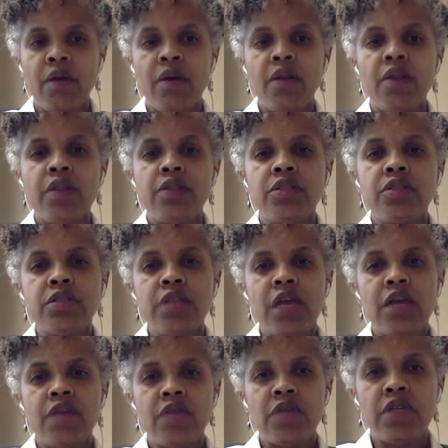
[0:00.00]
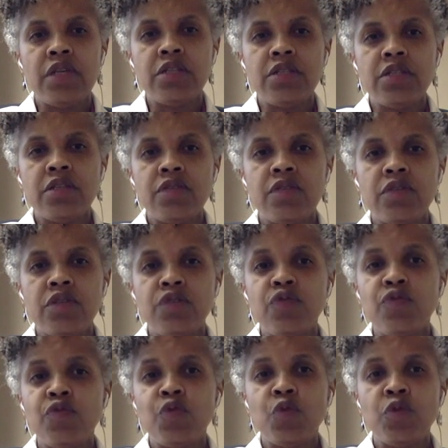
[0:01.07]
This is kind of a list of the
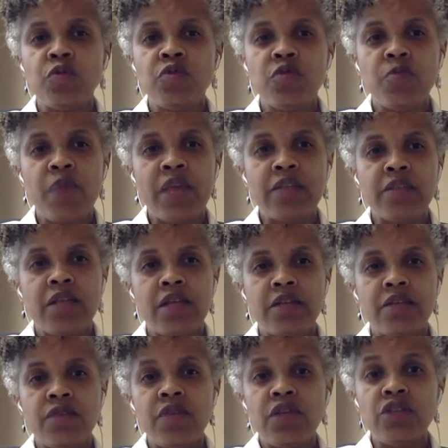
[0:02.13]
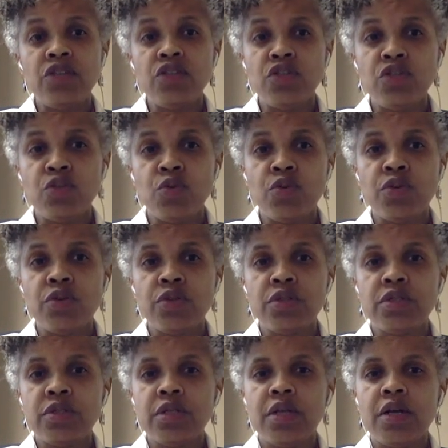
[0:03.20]
different forms of mast cell activation
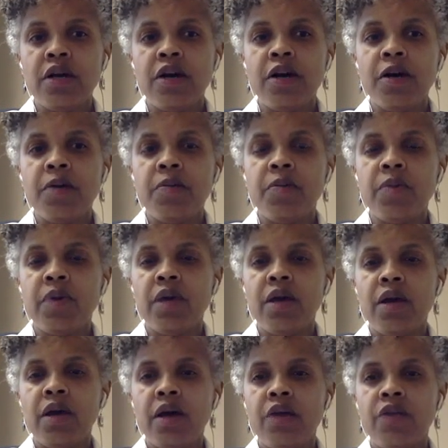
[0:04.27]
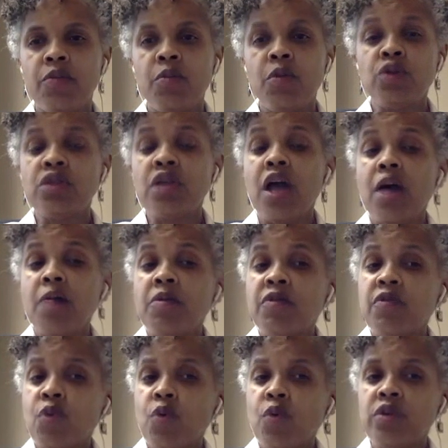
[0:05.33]
disorders. The most common,
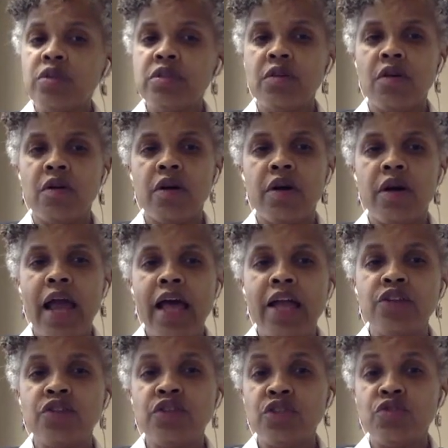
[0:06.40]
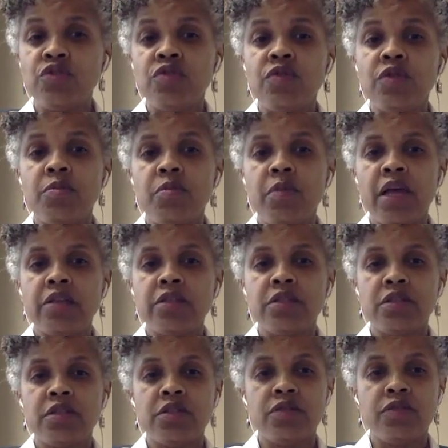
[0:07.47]
of course, are allergen-driven mast
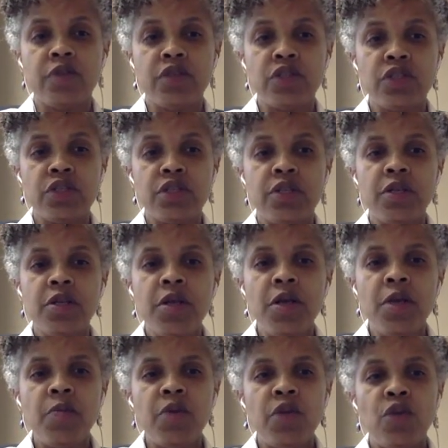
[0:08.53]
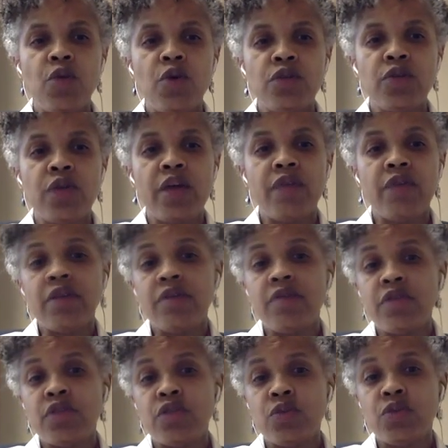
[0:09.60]
cell dysfunction, but you also have
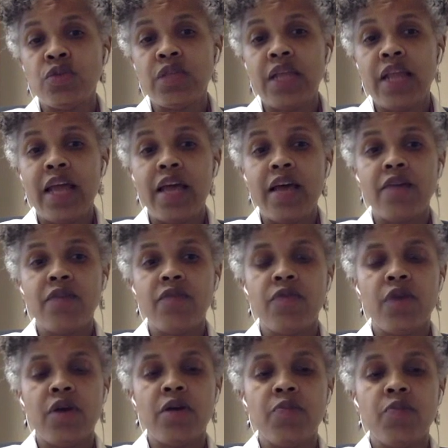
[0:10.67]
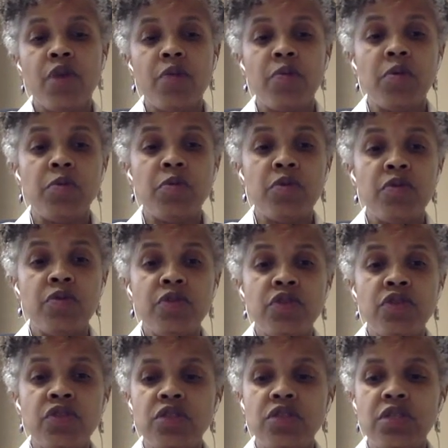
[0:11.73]
individuals that have primary immune
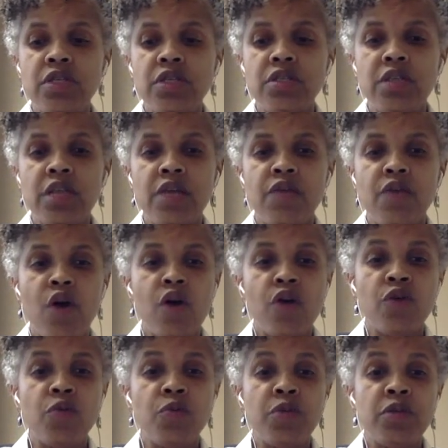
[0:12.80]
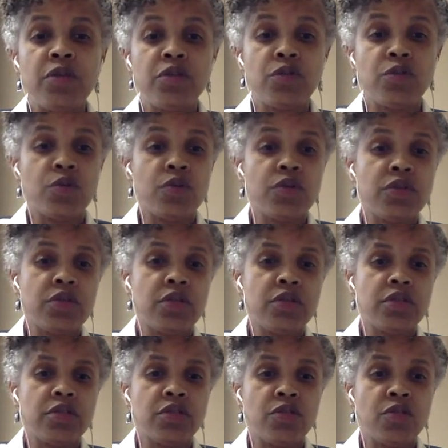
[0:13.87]
deficiencies. They have autoimmune disorders
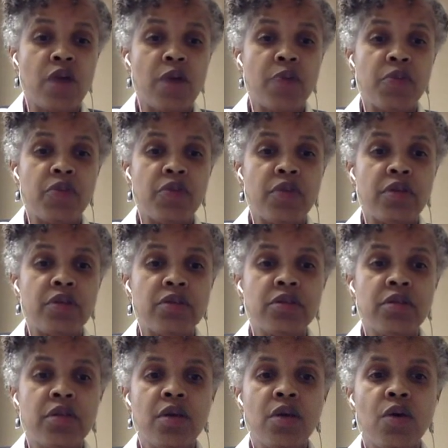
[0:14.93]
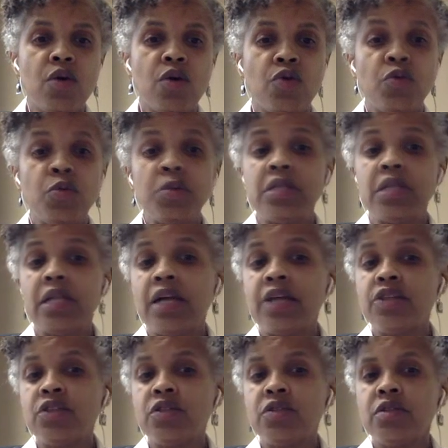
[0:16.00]
such as neuropathies or
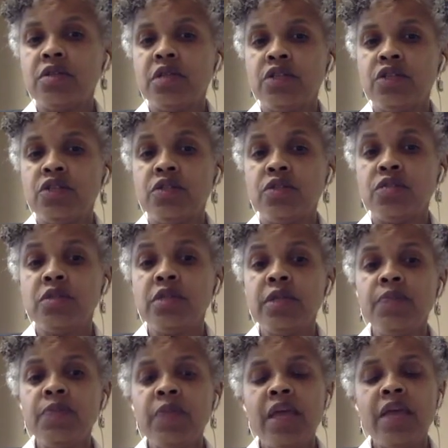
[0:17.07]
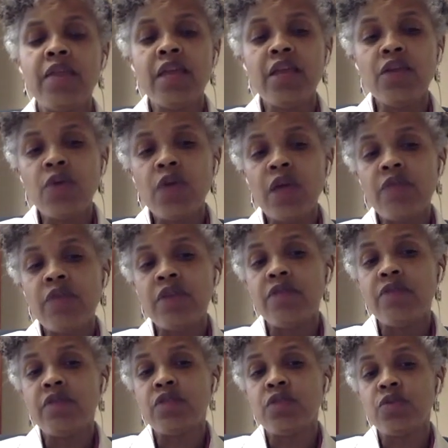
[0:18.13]
rheumatological issues. And then you have
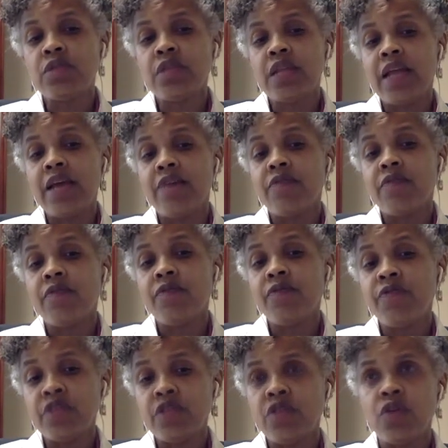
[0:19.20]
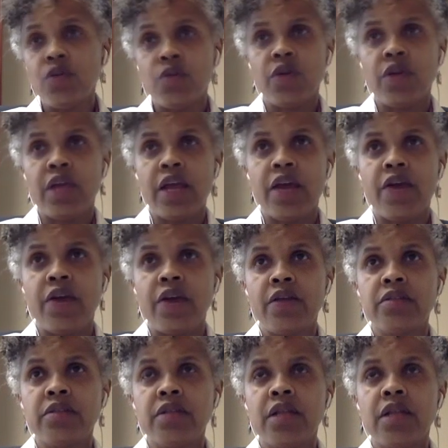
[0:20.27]
individuals that have physical
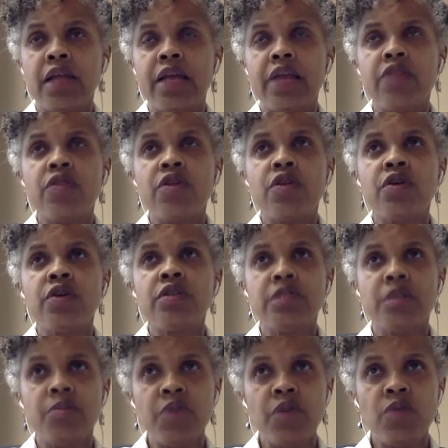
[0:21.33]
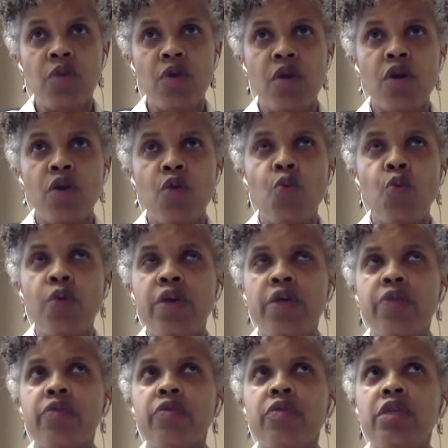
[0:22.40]
urticarias, like there is something wrong
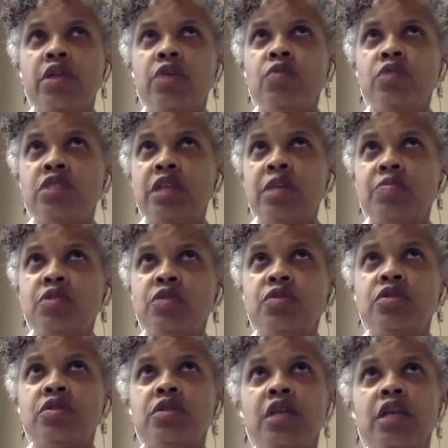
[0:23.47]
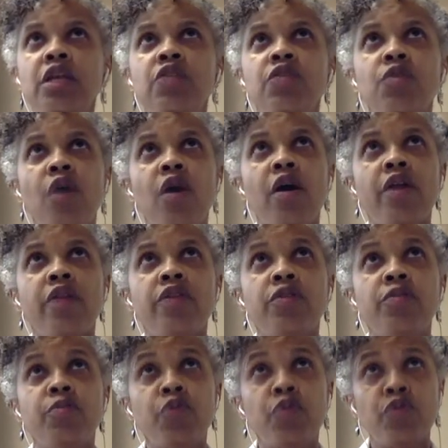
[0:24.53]
with the receptors either on
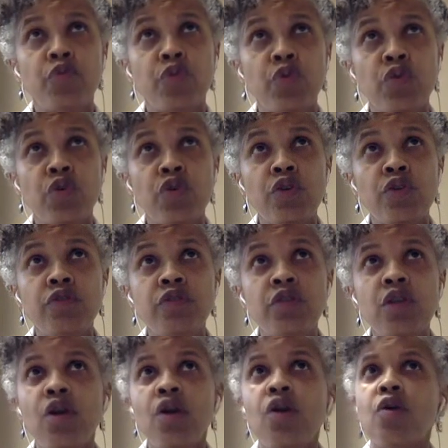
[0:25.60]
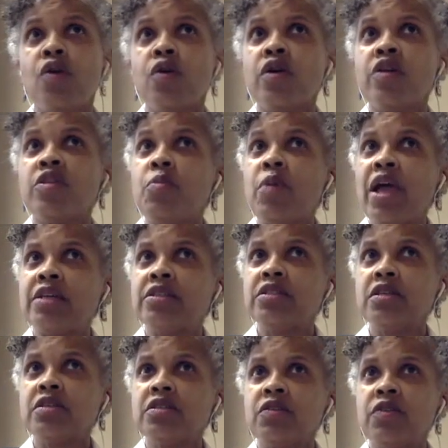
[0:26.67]
the peripheral nerves or on the mast
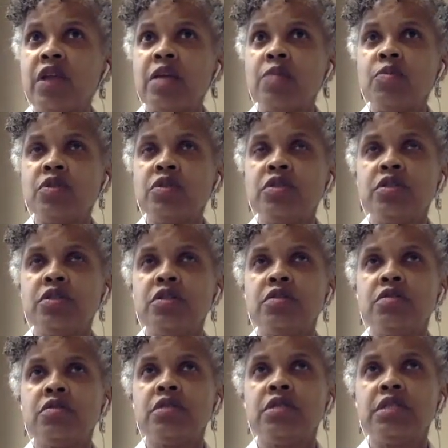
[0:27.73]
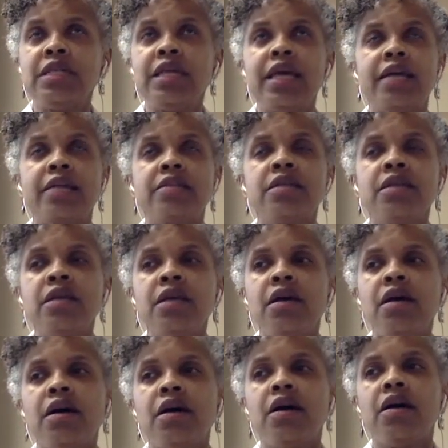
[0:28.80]
cells that are able to detect
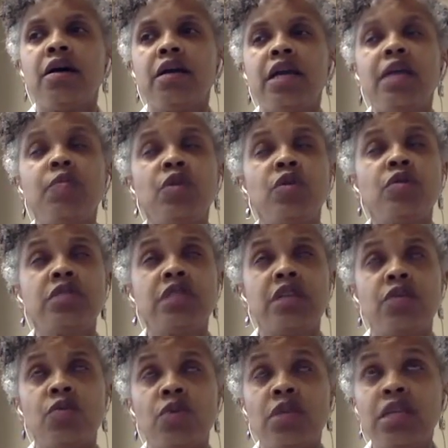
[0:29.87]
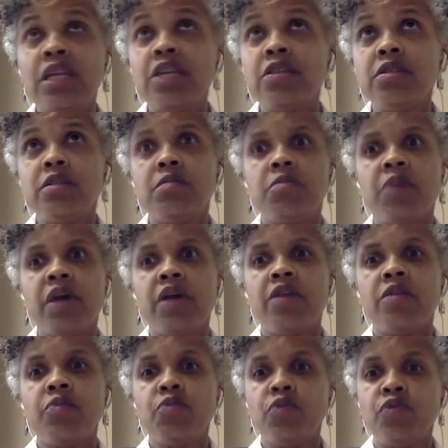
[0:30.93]
chemicals that are released by
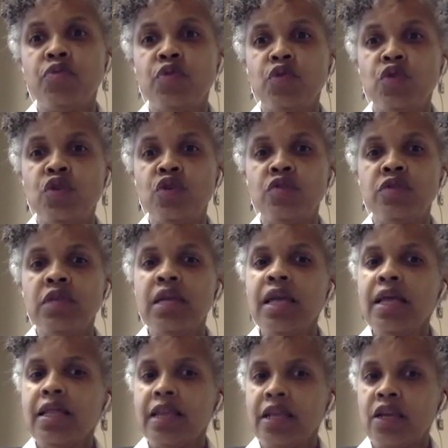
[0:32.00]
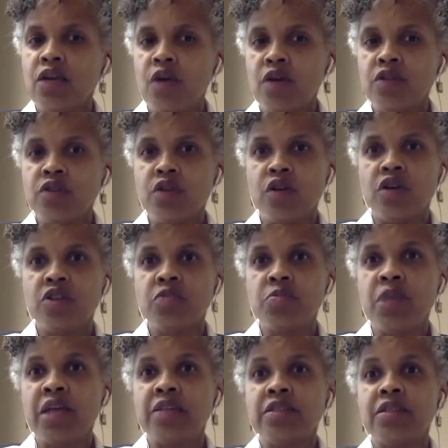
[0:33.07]
the peripheral nerves that can also cause
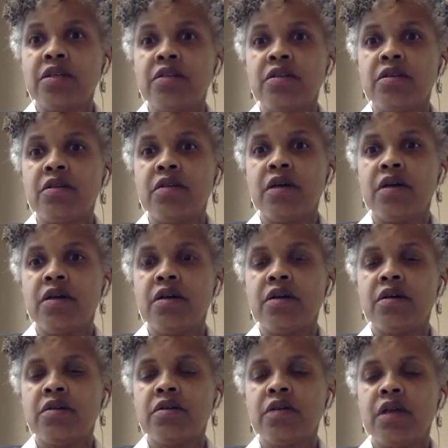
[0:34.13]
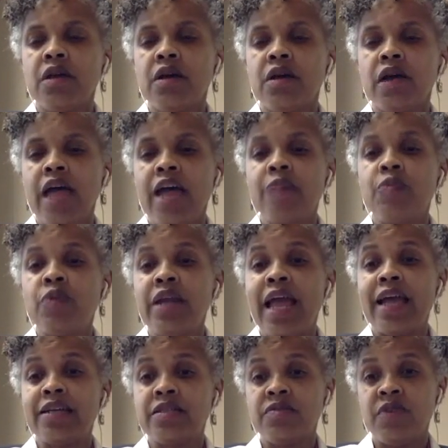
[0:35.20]
mast cell aberrant
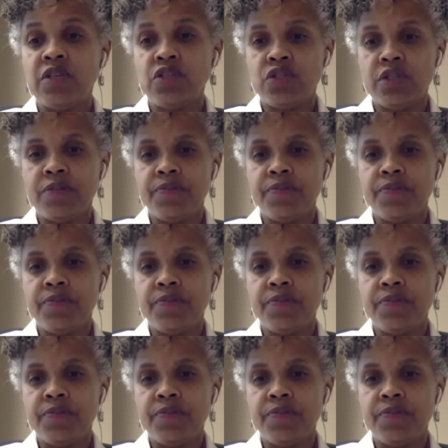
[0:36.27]
activation.